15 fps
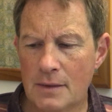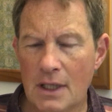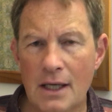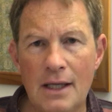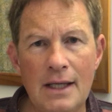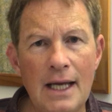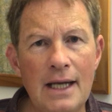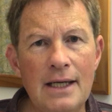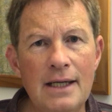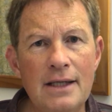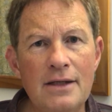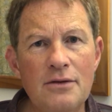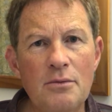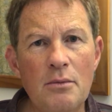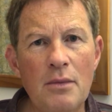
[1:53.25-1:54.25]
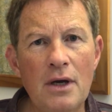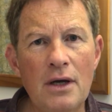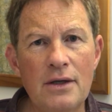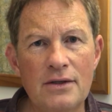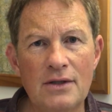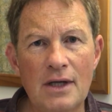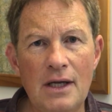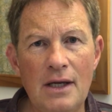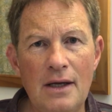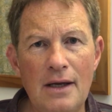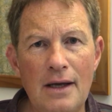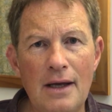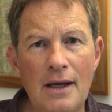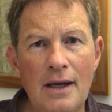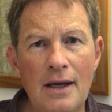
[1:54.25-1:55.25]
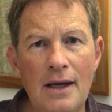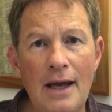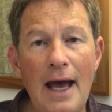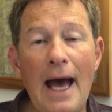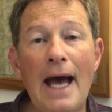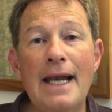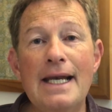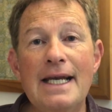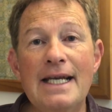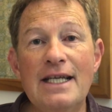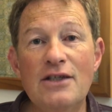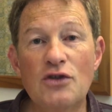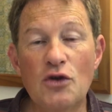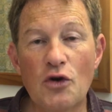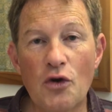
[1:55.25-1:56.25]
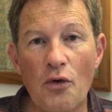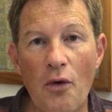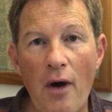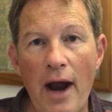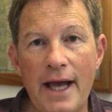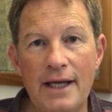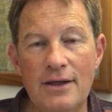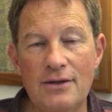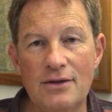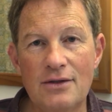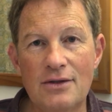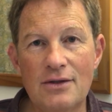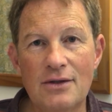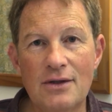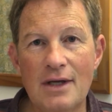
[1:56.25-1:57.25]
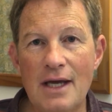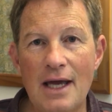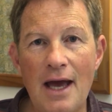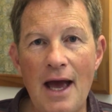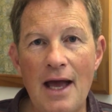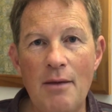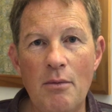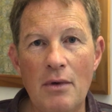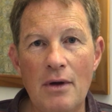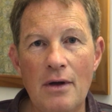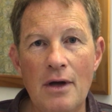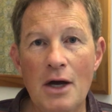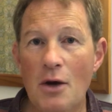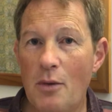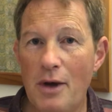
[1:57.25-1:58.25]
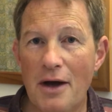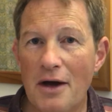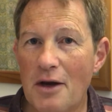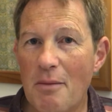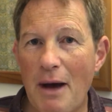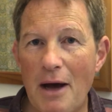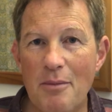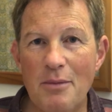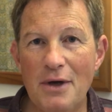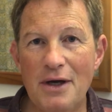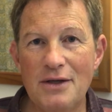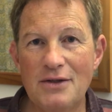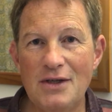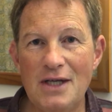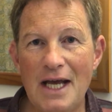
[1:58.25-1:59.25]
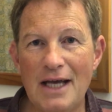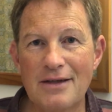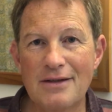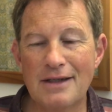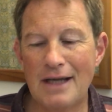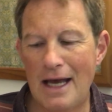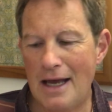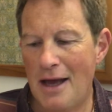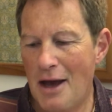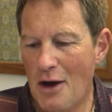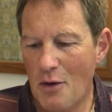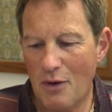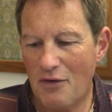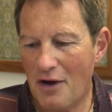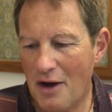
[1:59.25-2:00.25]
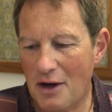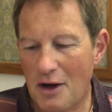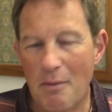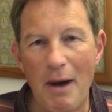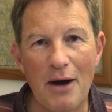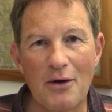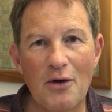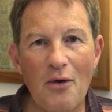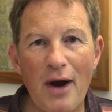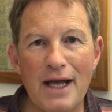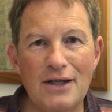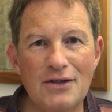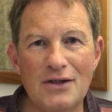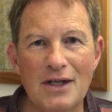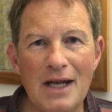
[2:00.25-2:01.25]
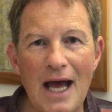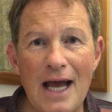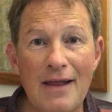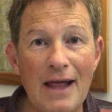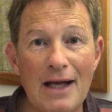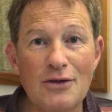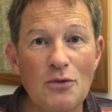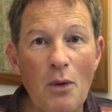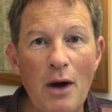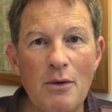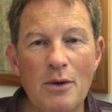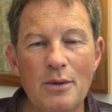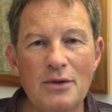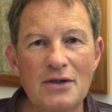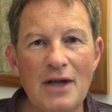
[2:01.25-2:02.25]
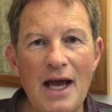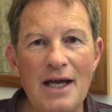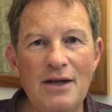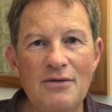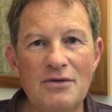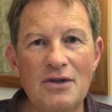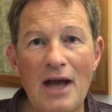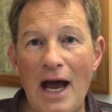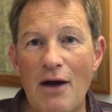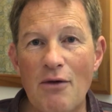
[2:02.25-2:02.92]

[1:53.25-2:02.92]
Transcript: And yet in his mercy and in his grace he came. We heard about mercy yesterday. We've heard about grace today. That's why we were saved, how